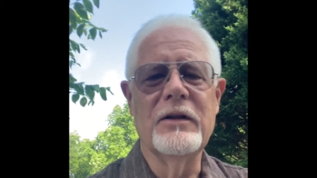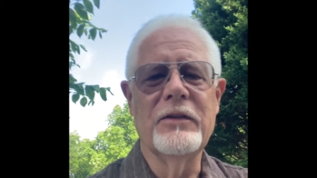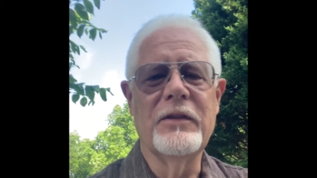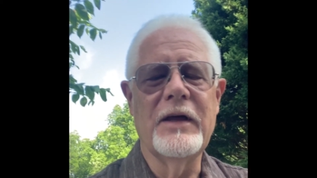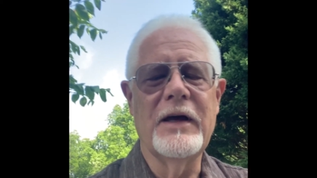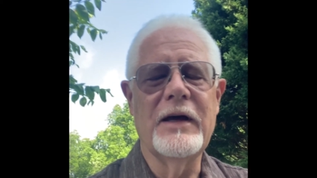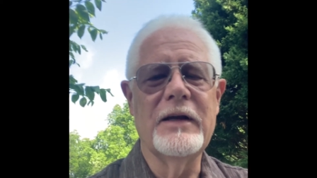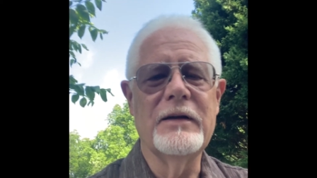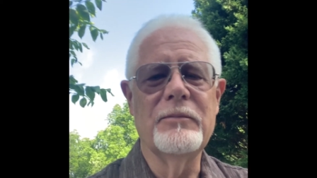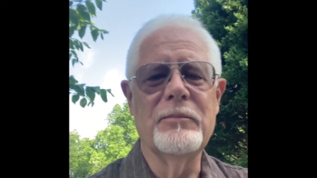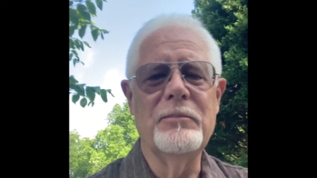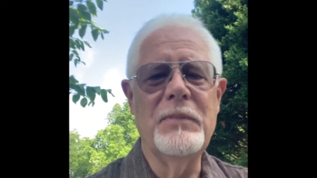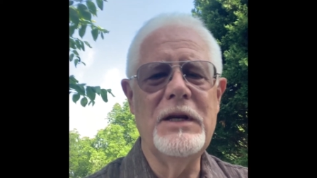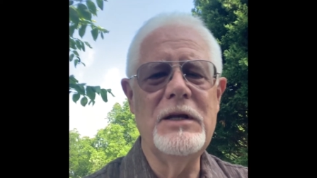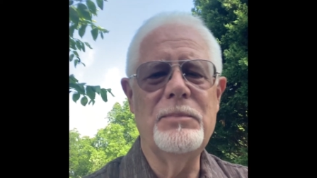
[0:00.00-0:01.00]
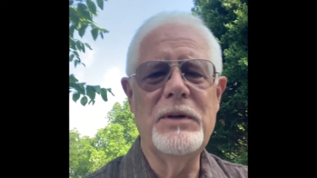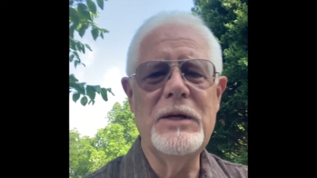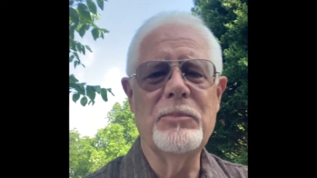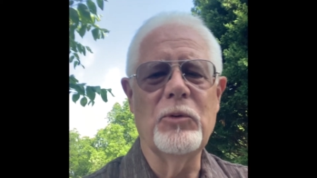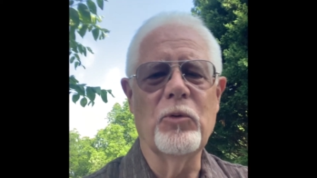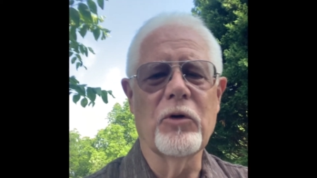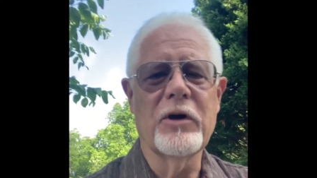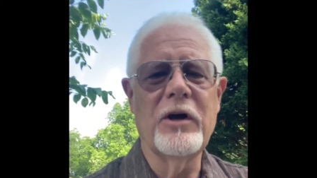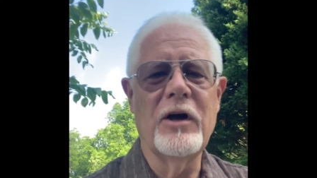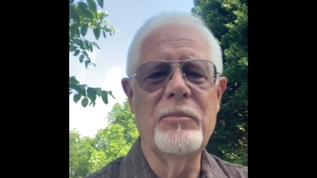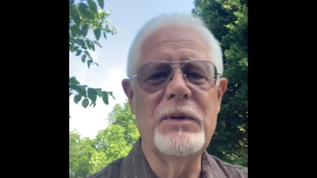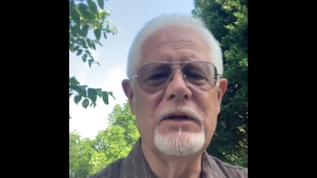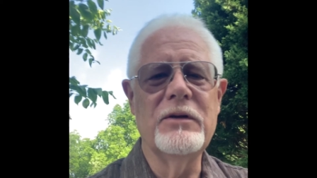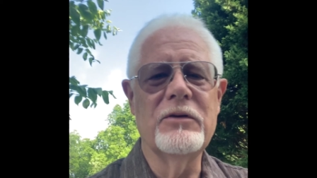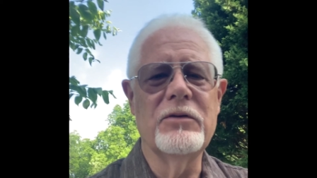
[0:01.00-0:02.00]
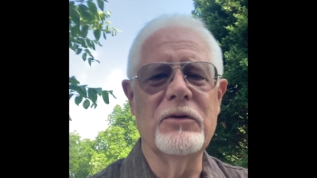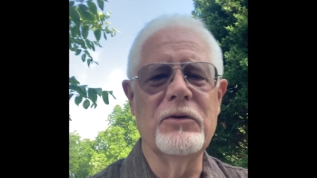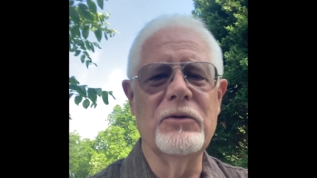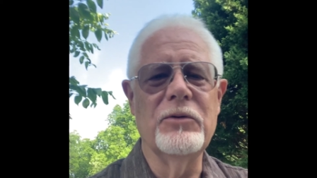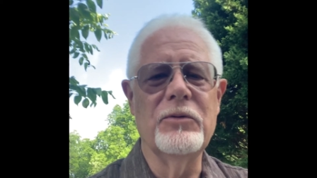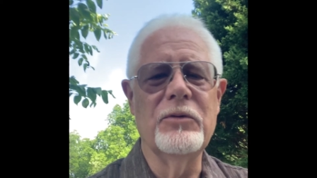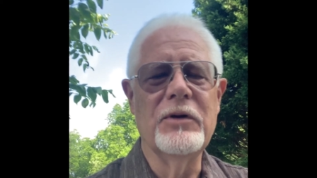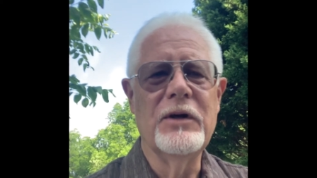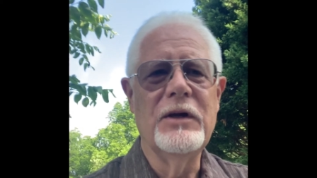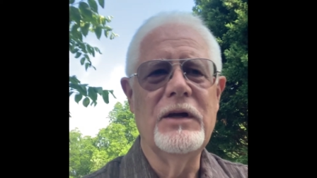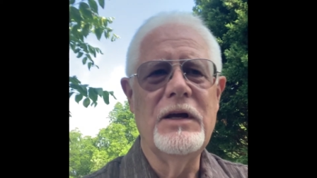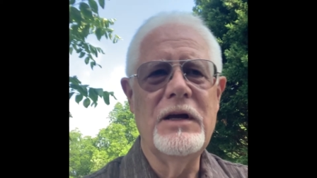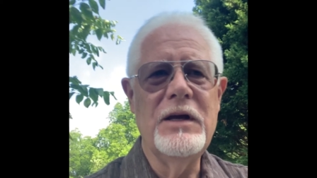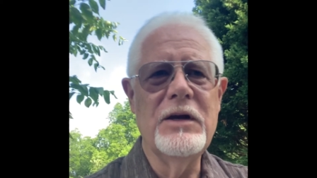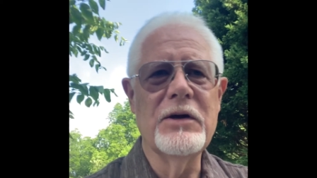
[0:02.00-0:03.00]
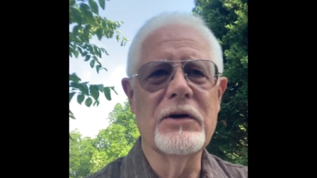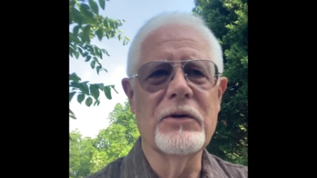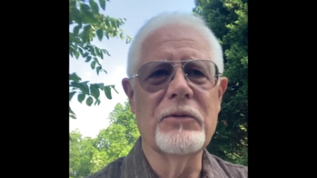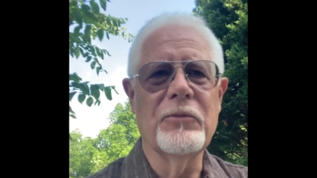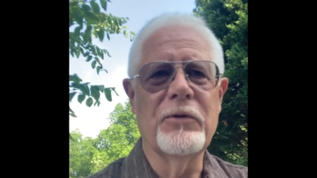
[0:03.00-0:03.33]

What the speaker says: that many people were coming to hear